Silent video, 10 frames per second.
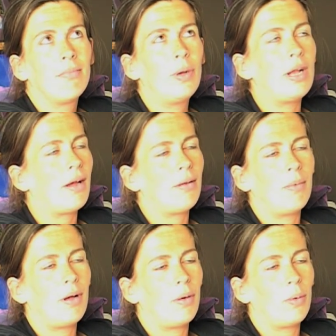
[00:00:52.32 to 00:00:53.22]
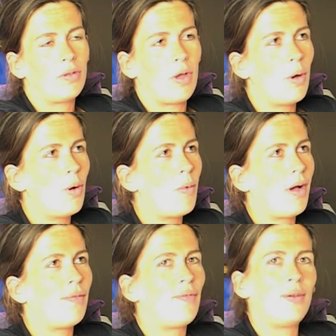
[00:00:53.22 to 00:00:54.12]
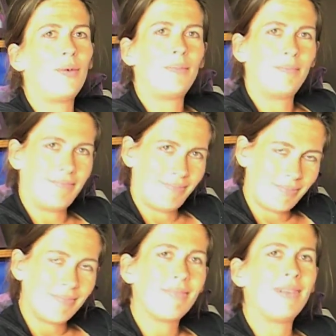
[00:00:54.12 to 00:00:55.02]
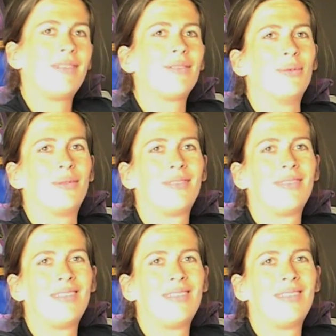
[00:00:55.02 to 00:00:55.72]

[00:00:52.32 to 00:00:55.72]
when I was home, I feel it's good.